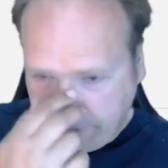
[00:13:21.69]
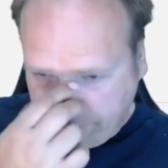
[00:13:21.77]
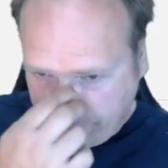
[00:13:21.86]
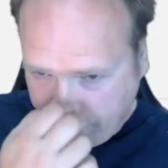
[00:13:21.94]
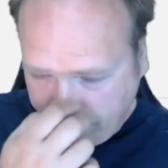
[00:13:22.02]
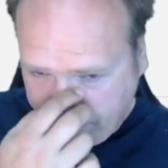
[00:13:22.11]

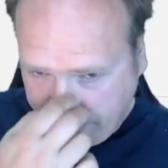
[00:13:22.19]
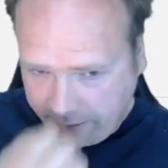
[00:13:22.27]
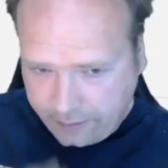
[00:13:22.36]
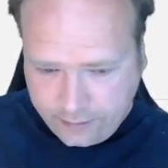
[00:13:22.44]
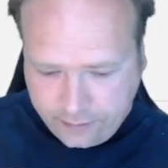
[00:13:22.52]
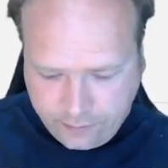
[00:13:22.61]
from the
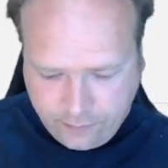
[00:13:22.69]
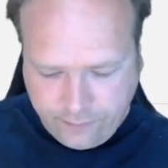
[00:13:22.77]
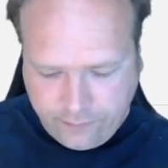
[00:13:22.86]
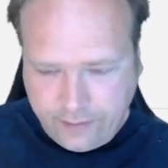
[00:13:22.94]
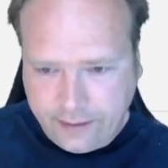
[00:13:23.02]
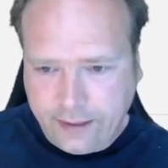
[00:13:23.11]
updated
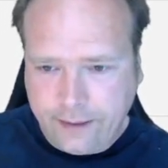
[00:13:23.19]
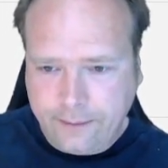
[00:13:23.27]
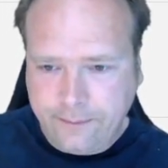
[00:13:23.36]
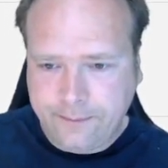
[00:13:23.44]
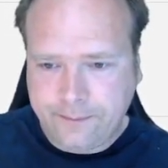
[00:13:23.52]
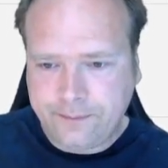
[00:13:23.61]
author right there.
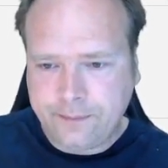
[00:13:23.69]
And